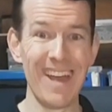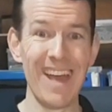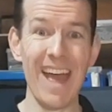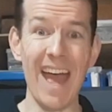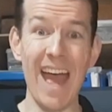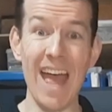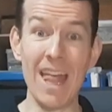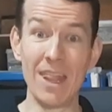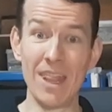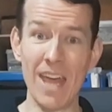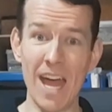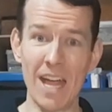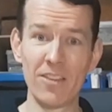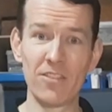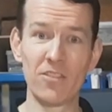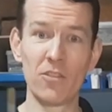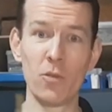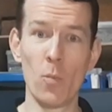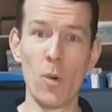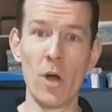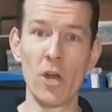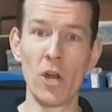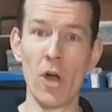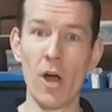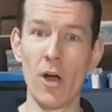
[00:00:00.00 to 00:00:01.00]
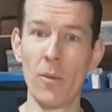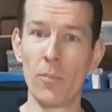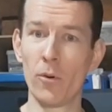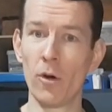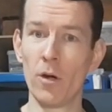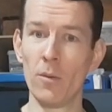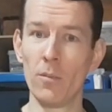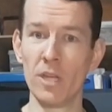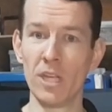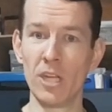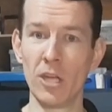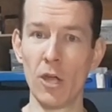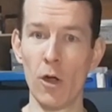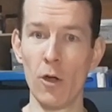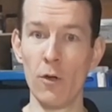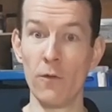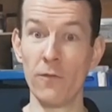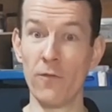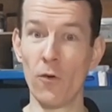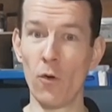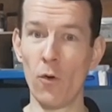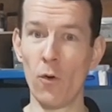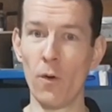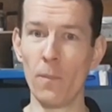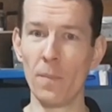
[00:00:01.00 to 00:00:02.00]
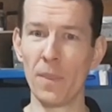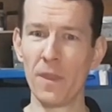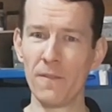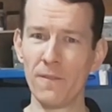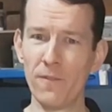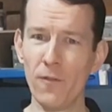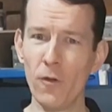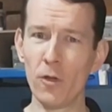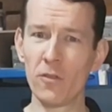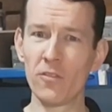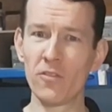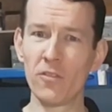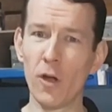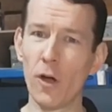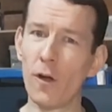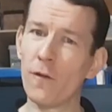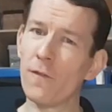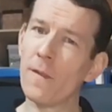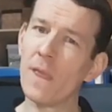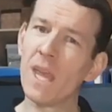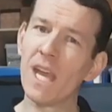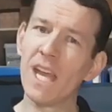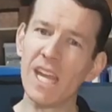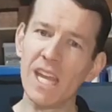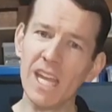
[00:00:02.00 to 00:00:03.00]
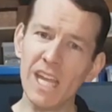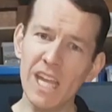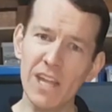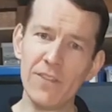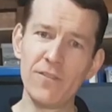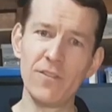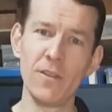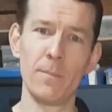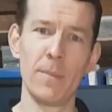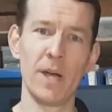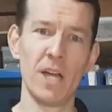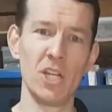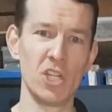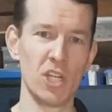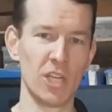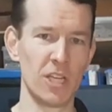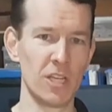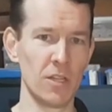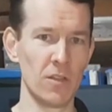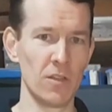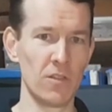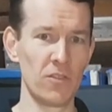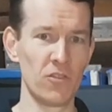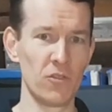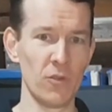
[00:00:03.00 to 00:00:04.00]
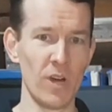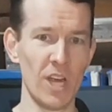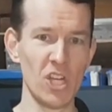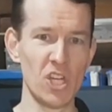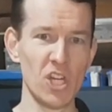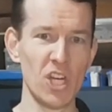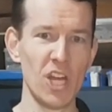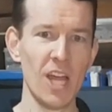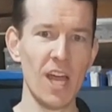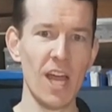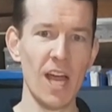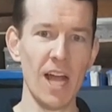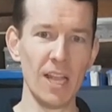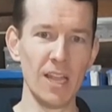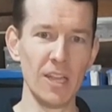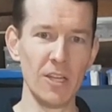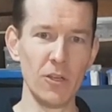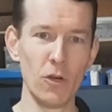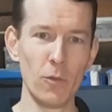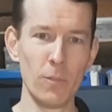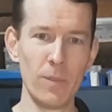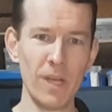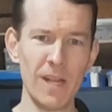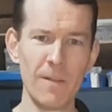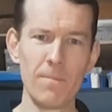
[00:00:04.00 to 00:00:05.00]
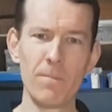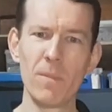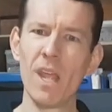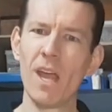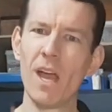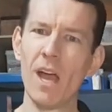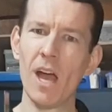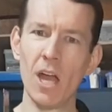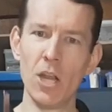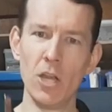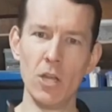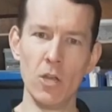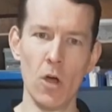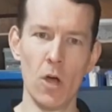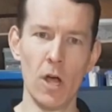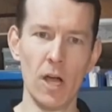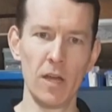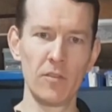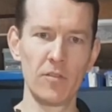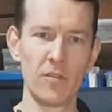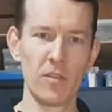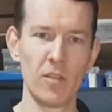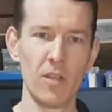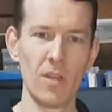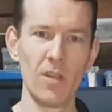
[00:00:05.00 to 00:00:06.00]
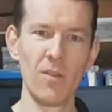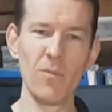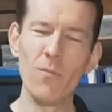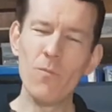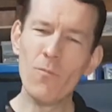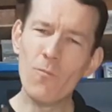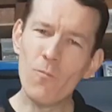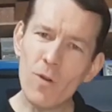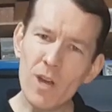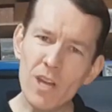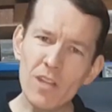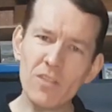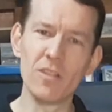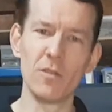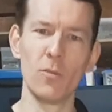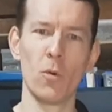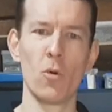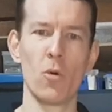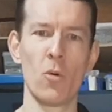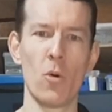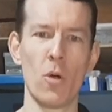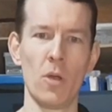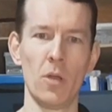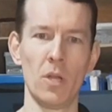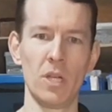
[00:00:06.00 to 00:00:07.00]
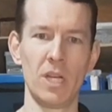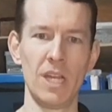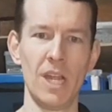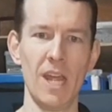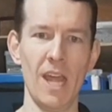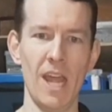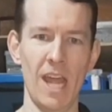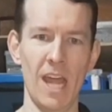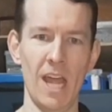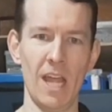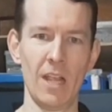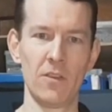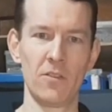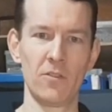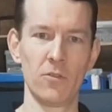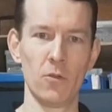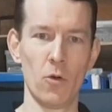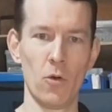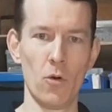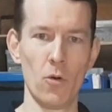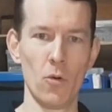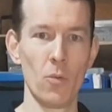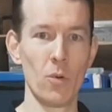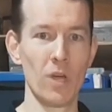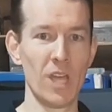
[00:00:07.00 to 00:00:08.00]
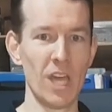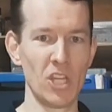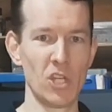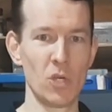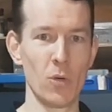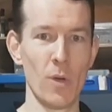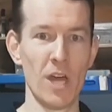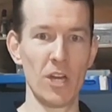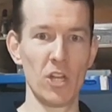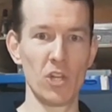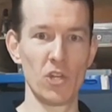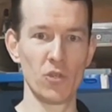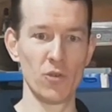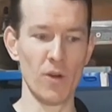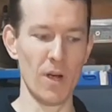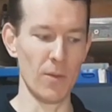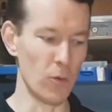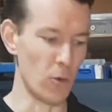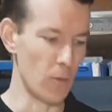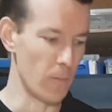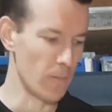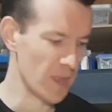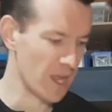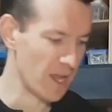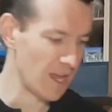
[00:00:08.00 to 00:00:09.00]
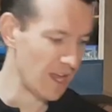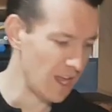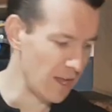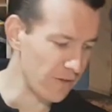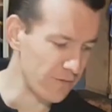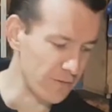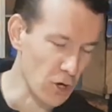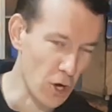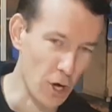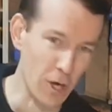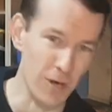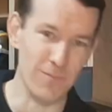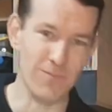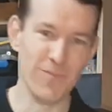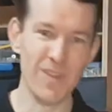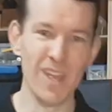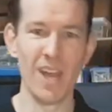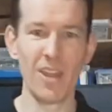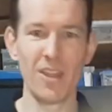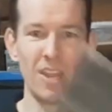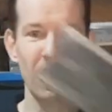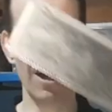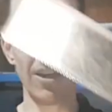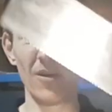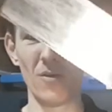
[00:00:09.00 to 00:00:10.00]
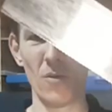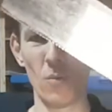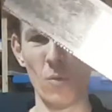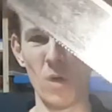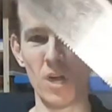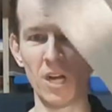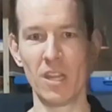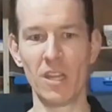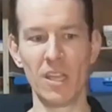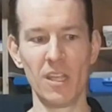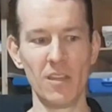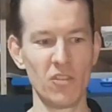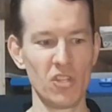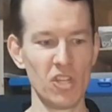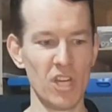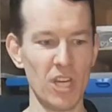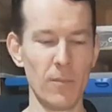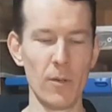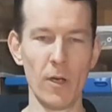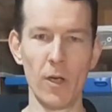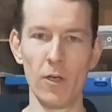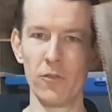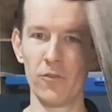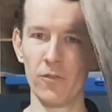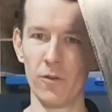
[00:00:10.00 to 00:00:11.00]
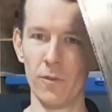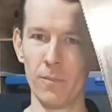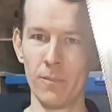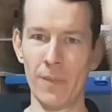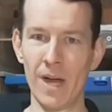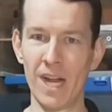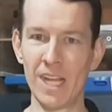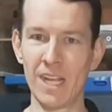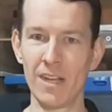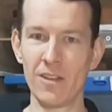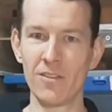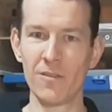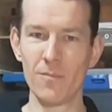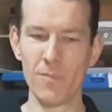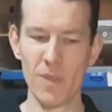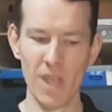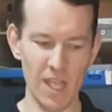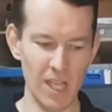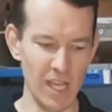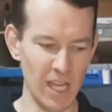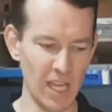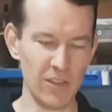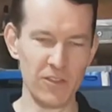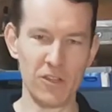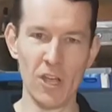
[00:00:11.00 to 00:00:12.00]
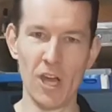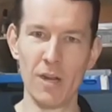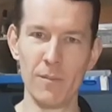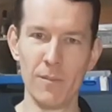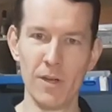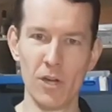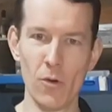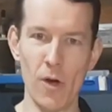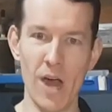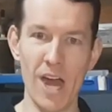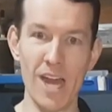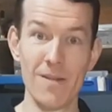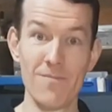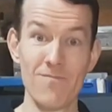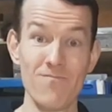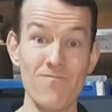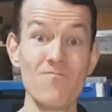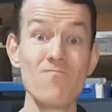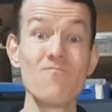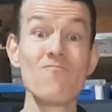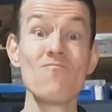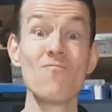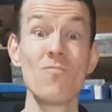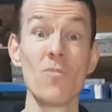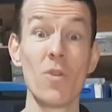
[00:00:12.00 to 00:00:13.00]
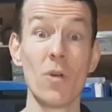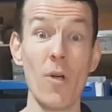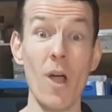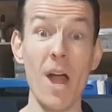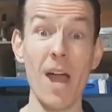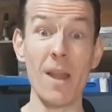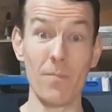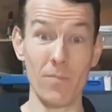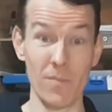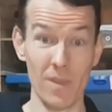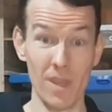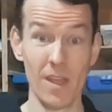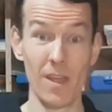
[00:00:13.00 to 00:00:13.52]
And that's the one I'll probably go for first off, if your budget can stretch a little bit. A nice, reasonable quality handsaw will get you out of trouble. If not, then one of these cheapos from Bunnings is gonna be great. All right,